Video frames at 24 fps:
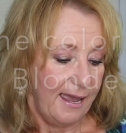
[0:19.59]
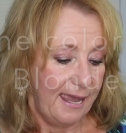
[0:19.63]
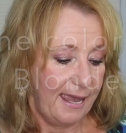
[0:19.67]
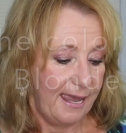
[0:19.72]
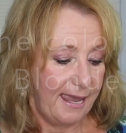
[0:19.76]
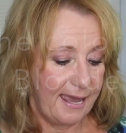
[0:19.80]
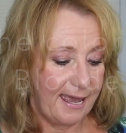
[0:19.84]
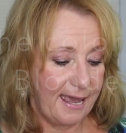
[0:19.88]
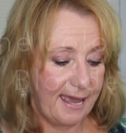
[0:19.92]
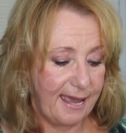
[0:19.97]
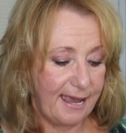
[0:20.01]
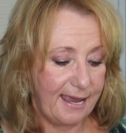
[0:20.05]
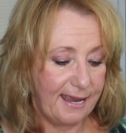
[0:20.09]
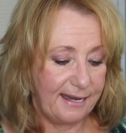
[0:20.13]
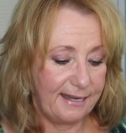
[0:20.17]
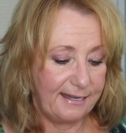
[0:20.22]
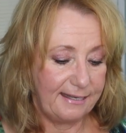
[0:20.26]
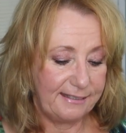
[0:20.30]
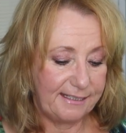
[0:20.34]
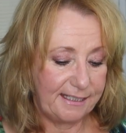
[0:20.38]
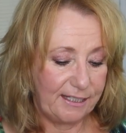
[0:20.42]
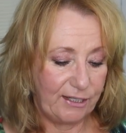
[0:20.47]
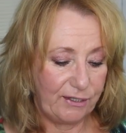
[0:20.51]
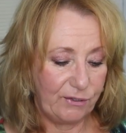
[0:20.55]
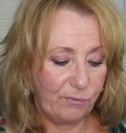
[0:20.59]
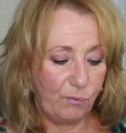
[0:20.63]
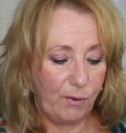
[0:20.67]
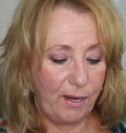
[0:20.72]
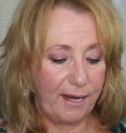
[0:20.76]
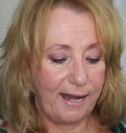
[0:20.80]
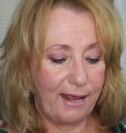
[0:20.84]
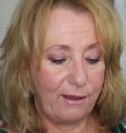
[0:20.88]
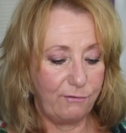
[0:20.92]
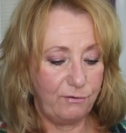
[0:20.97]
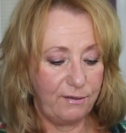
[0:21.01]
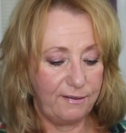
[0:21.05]
And
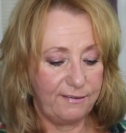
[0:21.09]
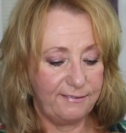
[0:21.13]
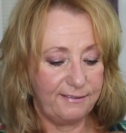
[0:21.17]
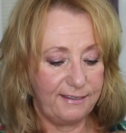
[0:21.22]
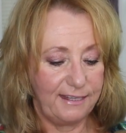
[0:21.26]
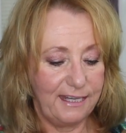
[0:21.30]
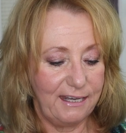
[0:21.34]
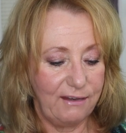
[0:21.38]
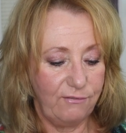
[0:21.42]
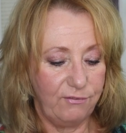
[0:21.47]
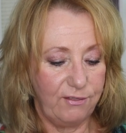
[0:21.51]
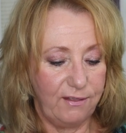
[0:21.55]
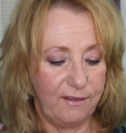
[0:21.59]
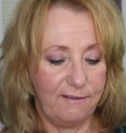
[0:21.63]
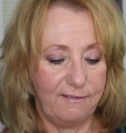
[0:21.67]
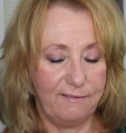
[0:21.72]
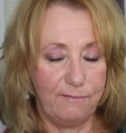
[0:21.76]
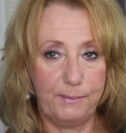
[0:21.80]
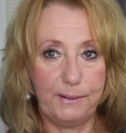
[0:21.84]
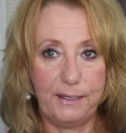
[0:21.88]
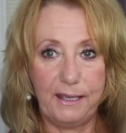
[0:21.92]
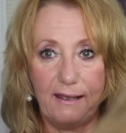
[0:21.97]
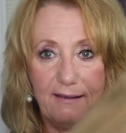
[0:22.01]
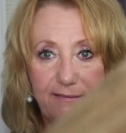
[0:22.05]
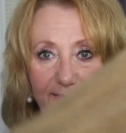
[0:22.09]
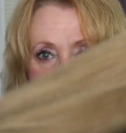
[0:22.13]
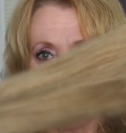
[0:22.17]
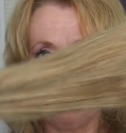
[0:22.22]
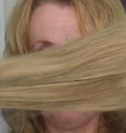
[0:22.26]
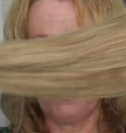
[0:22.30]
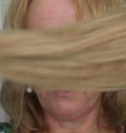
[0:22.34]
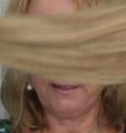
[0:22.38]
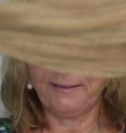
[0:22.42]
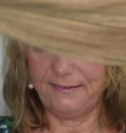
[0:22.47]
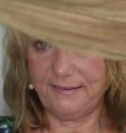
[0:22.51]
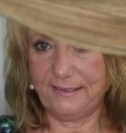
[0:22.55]
when I received these, because they
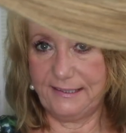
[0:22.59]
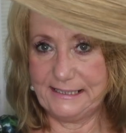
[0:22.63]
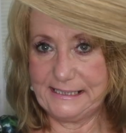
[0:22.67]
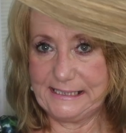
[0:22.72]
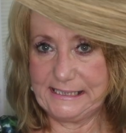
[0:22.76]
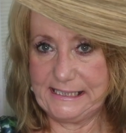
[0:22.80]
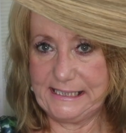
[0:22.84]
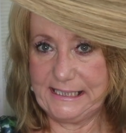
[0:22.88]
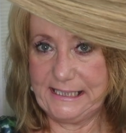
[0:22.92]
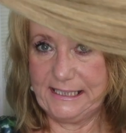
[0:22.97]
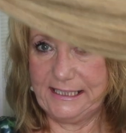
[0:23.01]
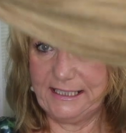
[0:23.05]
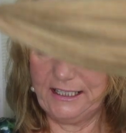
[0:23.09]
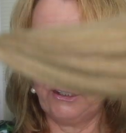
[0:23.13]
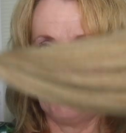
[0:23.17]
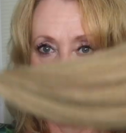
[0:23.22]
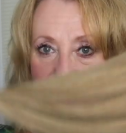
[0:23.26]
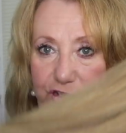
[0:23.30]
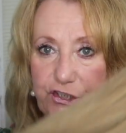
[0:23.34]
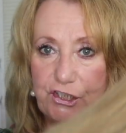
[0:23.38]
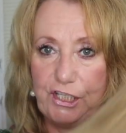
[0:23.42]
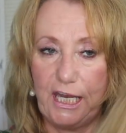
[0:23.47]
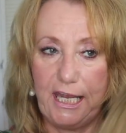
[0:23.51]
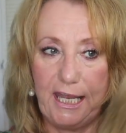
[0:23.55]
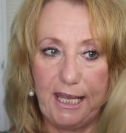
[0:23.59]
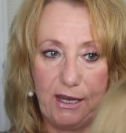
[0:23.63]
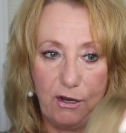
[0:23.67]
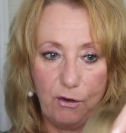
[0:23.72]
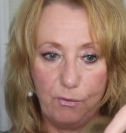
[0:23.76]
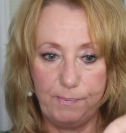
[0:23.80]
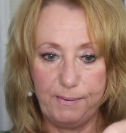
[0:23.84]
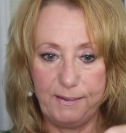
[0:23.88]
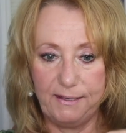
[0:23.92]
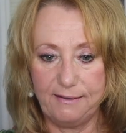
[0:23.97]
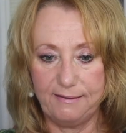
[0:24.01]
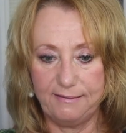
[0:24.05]
were the sixteen inch
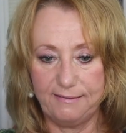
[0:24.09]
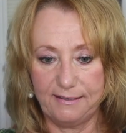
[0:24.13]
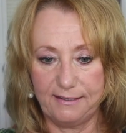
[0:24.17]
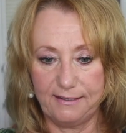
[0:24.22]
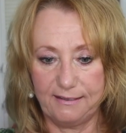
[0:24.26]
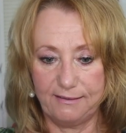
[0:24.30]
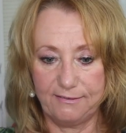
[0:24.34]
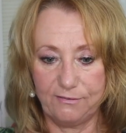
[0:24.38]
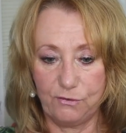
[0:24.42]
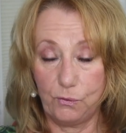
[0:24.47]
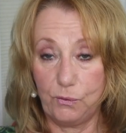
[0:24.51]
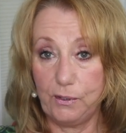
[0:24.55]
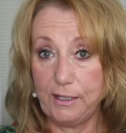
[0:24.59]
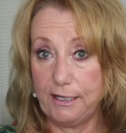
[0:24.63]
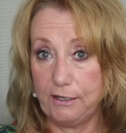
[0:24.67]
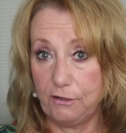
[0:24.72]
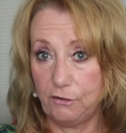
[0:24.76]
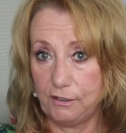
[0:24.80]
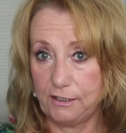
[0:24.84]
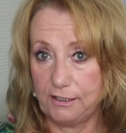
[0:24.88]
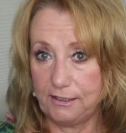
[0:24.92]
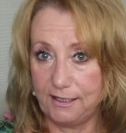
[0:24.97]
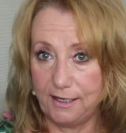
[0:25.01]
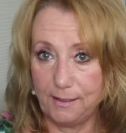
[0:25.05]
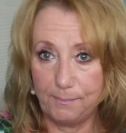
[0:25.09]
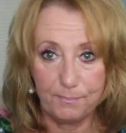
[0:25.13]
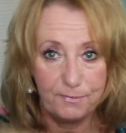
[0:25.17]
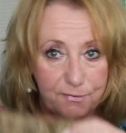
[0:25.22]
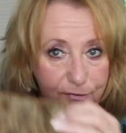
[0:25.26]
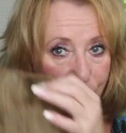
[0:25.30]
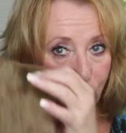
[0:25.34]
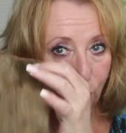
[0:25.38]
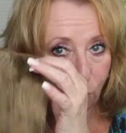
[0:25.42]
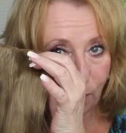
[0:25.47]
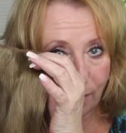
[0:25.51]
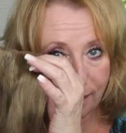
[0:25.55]
hair pieces or hair
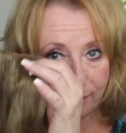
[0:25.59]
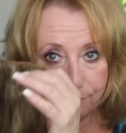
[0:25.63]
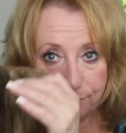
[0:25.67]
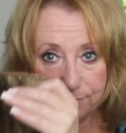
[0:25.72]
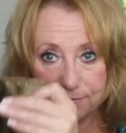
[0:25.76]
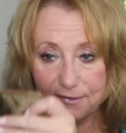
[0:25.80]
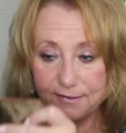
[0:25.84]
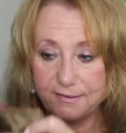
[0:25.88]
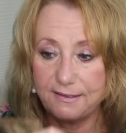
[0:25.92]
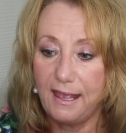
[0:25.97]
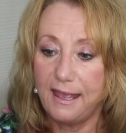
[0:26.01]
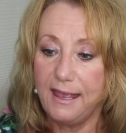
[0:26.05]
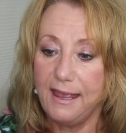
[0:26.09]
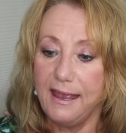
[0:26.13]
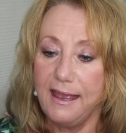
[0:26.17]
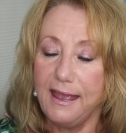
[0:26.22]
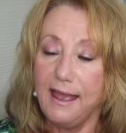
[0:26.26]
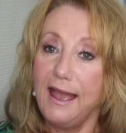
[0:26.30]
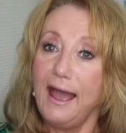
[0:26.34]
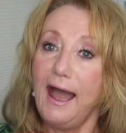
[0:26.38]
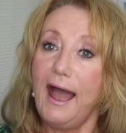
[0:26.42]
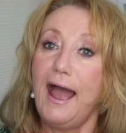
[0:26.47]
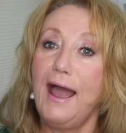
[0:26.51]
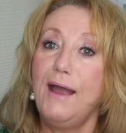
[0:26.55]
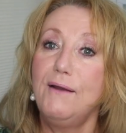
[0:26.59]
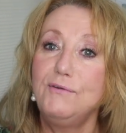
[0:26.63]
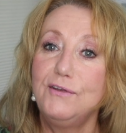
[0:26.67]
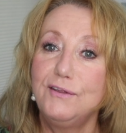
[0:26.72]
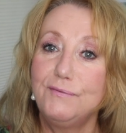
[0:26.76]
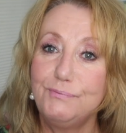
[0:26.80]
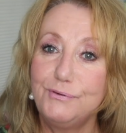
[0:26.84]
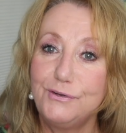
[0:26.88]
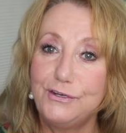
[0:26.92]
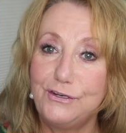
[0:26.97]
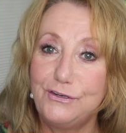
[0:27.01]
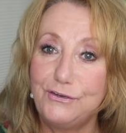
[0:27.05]
clips or wefts, I
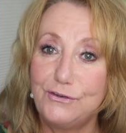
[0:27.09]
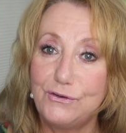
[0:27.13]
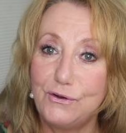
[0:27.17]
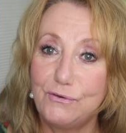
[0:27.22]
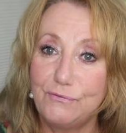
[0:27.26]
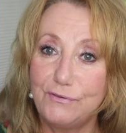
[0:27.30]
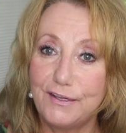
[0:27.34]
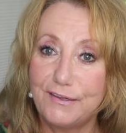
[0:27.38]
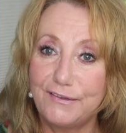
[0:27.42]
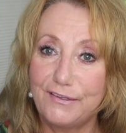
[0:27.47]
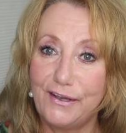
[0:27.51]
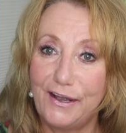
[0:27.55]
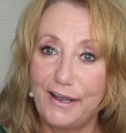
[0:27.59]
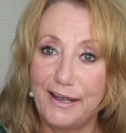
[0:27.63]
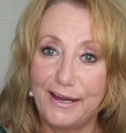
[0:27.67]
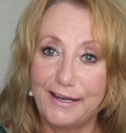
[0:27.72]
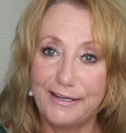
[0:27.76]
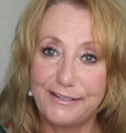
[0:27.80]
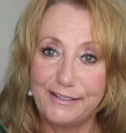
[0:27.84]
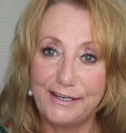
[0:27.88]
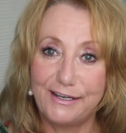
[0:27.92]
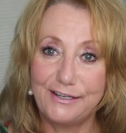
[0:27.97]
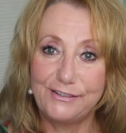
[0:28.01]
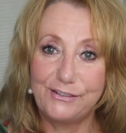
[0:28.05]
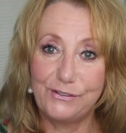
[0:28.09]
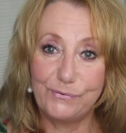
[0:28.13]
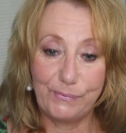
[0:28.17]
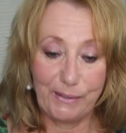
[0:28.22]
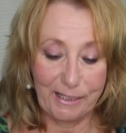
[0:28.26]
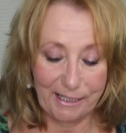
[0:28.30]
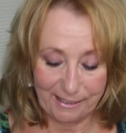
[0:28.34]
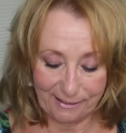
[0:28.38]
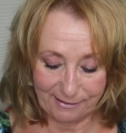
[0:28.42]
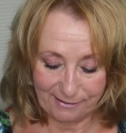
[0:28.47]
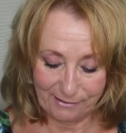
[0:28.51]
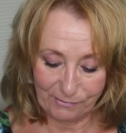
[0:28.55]
was pretty nervous on
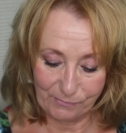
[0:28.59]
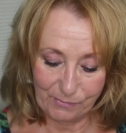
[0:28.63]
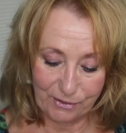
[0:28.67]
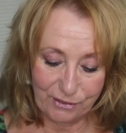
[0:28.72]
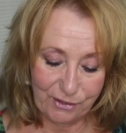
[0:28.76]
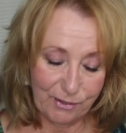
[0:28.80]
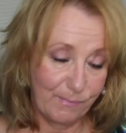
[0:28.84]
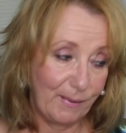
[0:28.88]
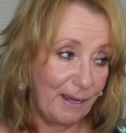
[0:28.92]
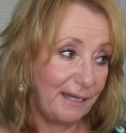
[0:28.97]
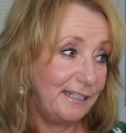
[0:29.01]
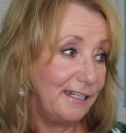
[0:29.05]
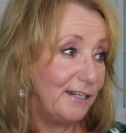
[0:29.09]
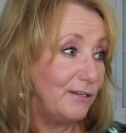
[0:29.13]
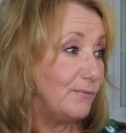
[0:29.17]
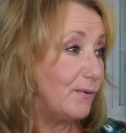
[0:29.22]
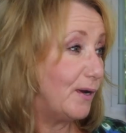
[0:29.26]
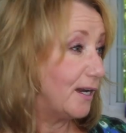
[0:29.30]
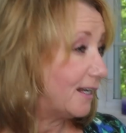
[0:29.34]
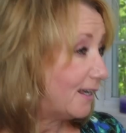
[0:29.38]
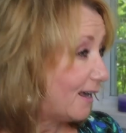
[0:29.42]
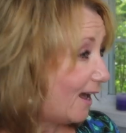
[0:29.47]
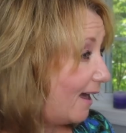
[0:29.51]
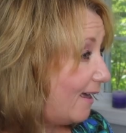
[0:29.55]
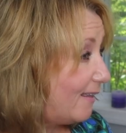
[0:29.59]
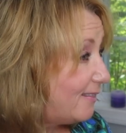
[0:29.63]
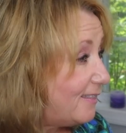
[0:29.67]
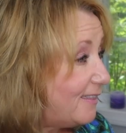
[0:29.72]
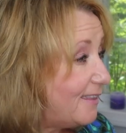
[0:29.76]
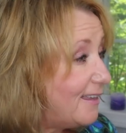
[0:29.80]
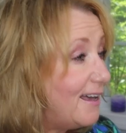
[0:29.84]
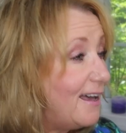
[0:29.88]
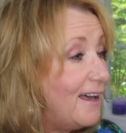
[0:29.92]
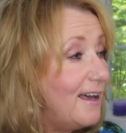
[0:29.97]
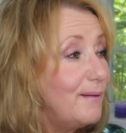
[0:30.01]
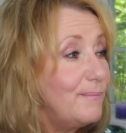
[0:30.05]
doing anything with them. I didn't want to
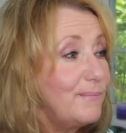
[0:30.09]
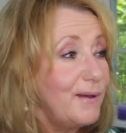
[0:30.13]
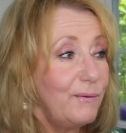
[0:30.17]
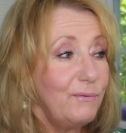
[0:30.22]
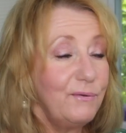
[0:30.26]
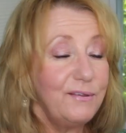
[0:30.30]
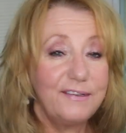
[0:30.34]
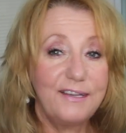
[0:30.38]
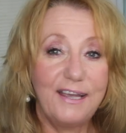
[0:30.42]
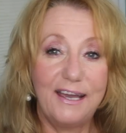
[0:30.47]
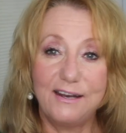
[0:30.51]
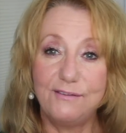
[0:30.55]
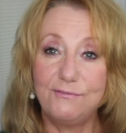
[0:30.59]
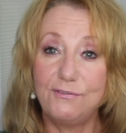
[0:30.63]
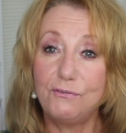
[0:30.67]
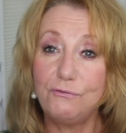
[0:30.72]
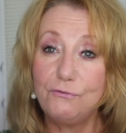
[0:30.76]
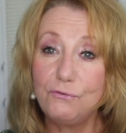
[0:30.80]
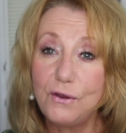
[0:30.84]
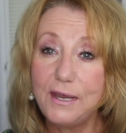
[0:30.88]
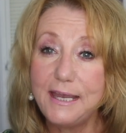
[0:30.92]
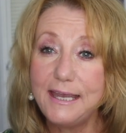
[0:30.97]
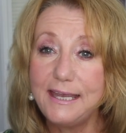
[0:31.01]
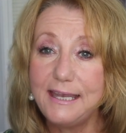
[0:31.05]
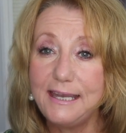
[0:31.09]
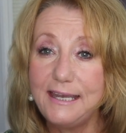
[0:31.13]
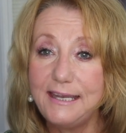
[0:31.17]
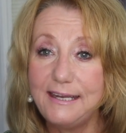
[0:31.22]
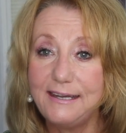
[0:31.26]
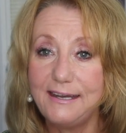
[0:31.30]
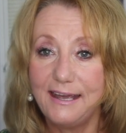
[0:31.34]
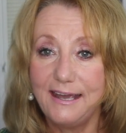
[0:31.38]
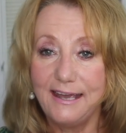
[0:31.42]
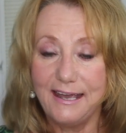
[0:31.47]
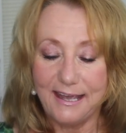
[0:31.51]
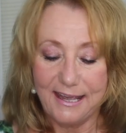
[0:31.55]
cut them. I was kind of
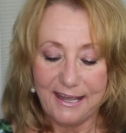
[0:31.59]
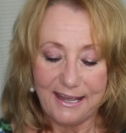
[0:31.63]
afraid.